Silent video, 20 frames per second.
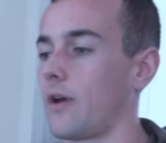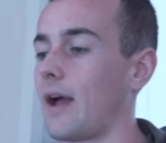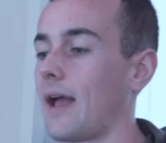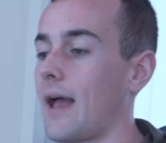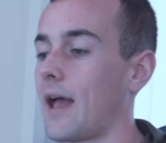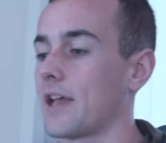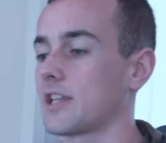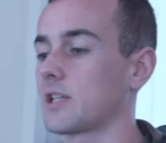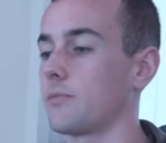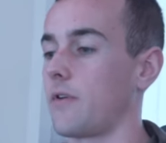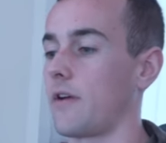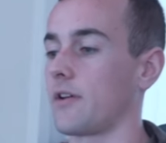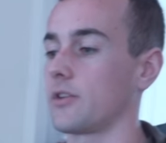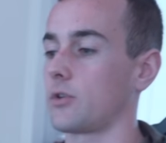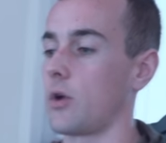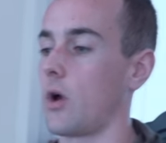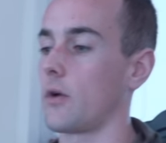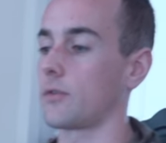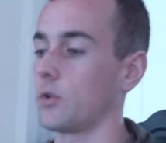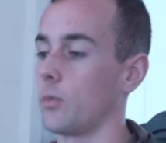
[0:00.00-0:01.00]
I asked him if I
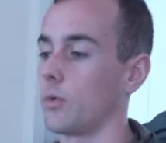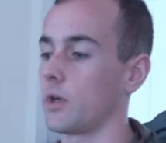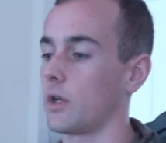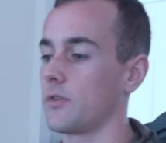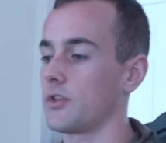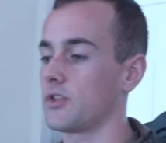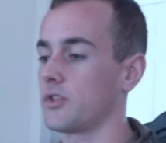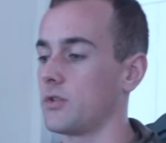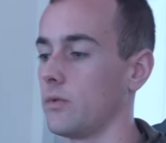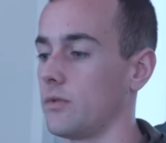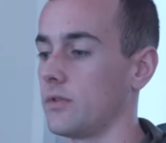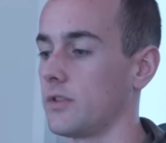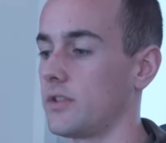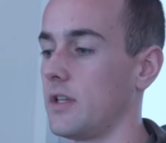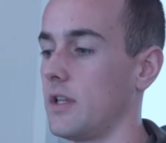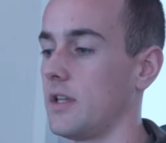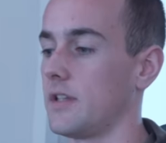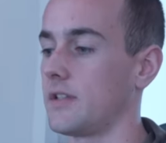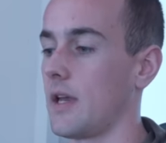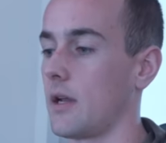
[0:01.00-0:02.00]
could talk to one of his students,
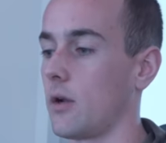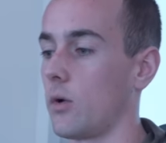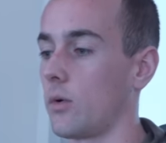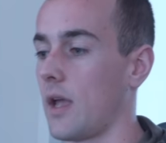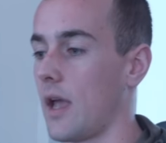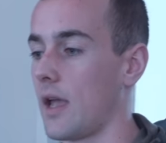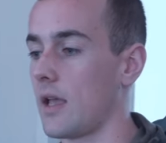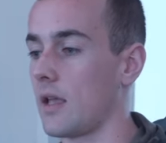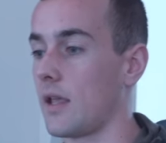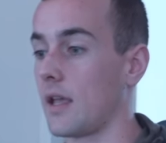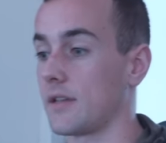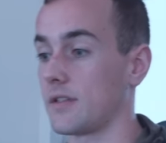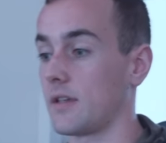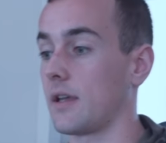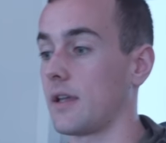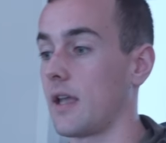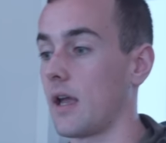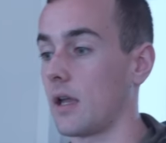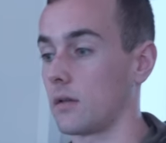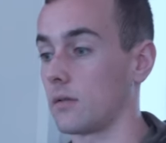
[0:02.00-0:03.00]
and he said, okay, yes,
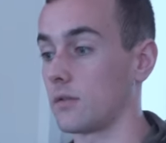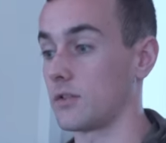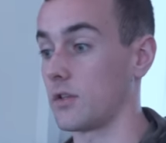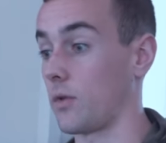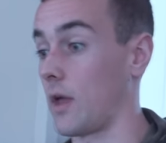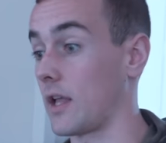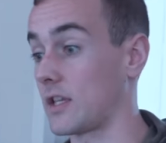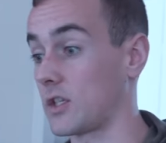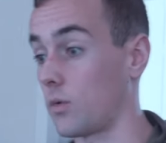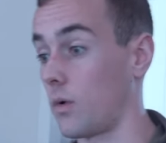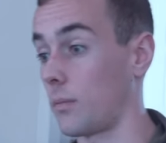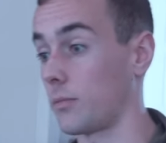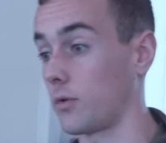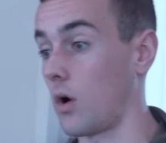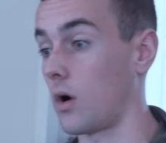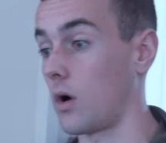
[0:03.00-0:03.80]
I can. So that's who I'm